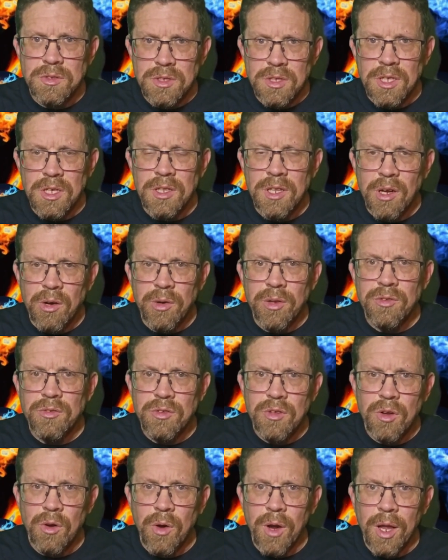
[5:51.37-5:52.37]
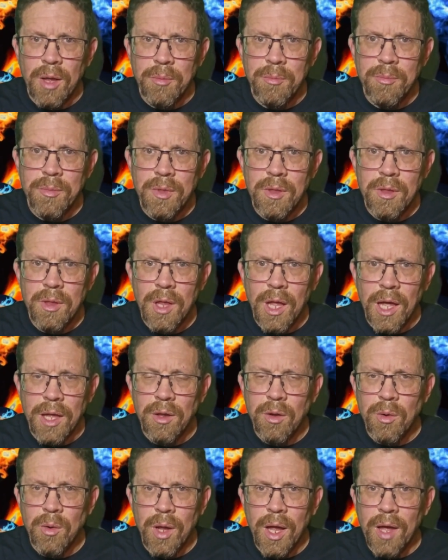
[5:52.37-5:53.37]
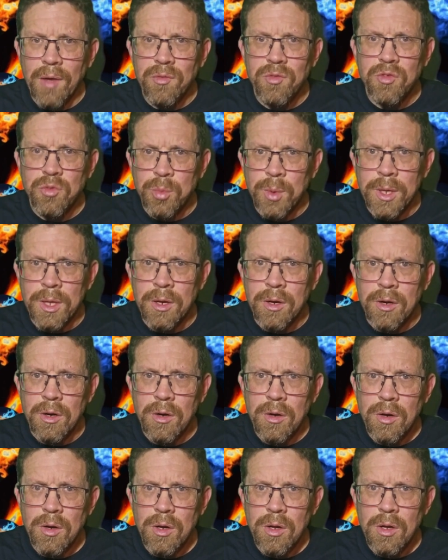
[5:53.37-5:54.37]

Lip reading: in their Instagram. I don't have Twitter,